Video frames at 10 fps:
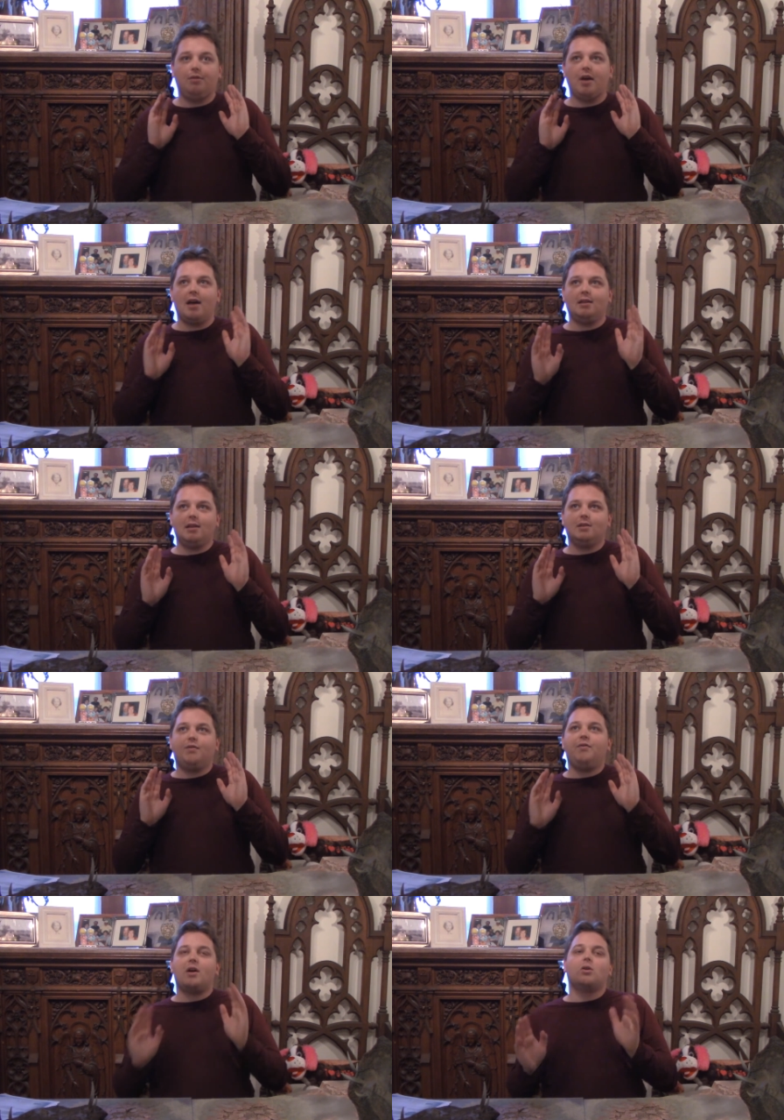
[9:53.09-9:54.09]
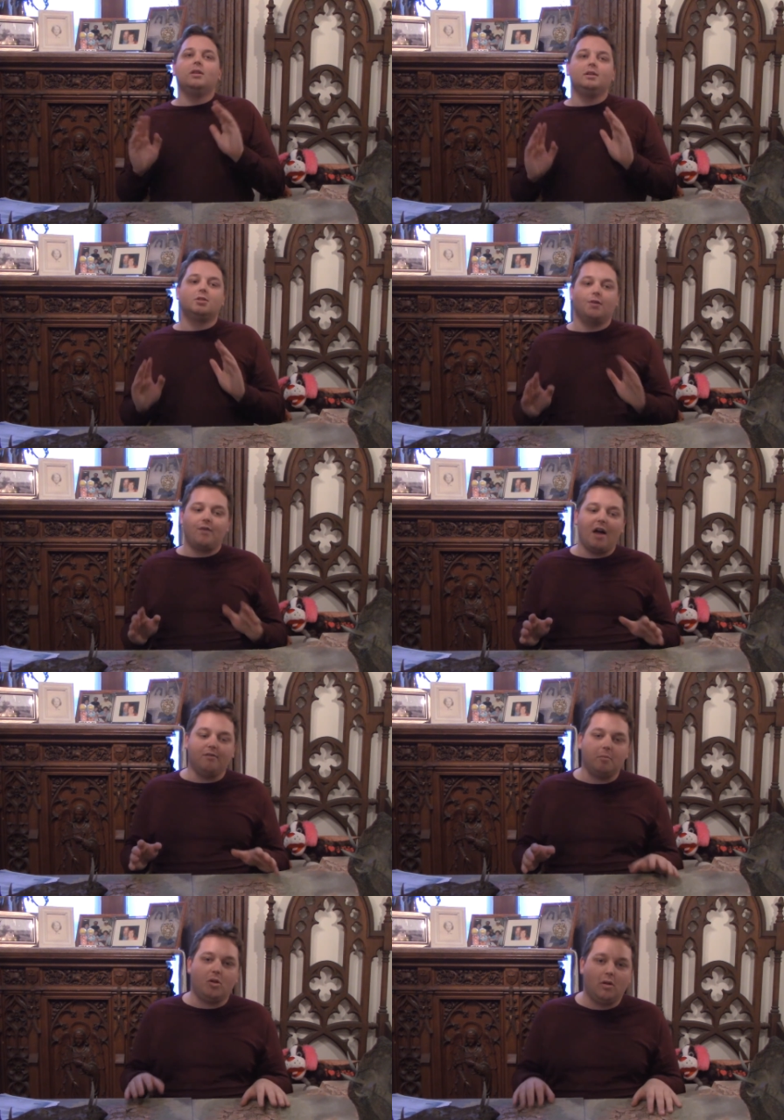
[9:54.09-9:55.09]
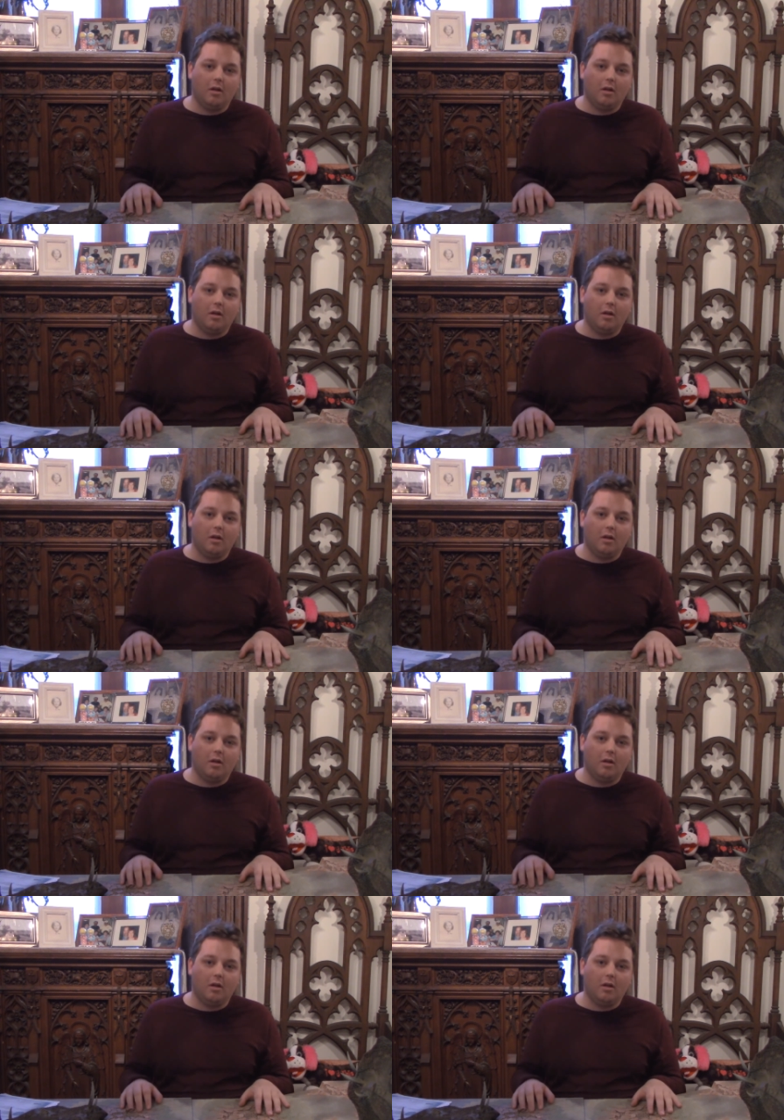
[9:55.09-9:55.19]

that is fairly survivable.